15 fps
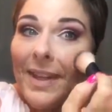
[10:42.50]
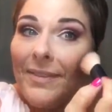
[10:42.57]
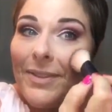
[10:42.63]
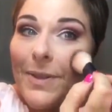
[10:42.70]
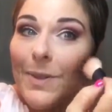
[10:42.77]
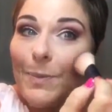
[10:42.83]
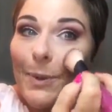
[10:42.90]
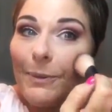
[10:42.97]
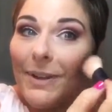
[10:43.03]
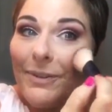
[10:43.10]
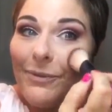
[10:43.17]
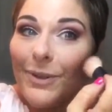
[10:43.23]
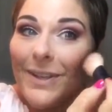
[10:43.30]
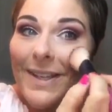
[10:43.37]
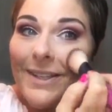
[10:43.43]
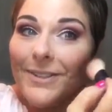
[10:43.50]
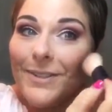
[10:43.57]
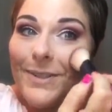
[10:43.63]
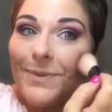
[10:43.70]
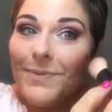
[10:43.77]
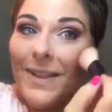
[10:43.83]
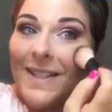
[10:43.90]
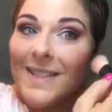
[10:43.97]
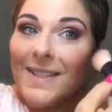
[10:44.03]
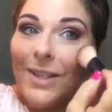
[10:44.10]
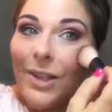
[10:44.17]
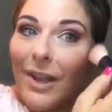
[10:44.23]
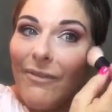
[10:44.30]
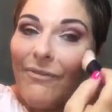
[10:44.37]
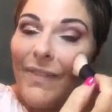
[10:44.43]
Even though it's been around for years, it's
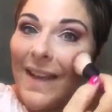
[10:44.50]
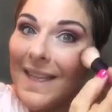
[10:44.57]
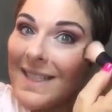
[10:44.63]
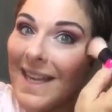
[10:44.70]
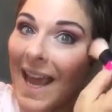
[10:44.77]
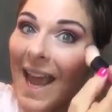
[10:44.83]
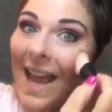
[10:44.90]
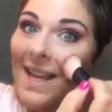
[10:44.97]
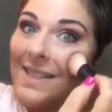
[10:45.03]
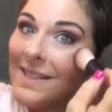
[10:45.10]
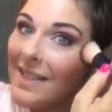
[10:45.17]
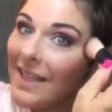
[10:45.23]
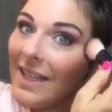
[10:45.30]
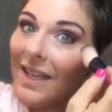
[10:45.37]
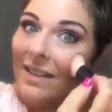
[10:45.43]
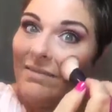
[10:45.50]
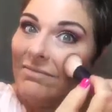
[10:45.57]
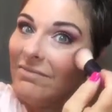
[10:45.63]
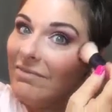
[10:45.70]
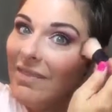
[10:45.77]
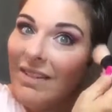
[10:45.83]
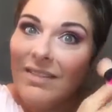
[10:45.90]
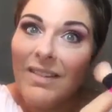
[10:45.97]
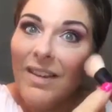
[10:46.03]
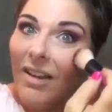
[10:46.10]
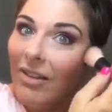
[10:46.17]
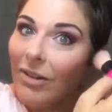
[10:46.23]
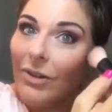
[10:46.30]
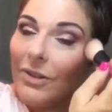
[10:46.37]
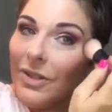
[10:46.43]
still a fantastic
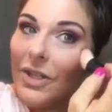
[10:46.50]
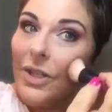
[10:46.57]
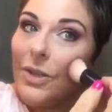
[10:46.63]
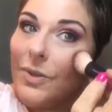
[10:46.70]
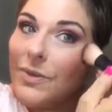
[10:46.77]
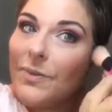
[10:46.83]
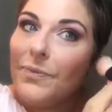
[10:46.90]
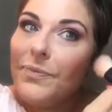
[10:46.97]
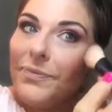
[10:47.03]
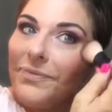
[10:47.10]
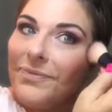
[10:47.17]
color to use.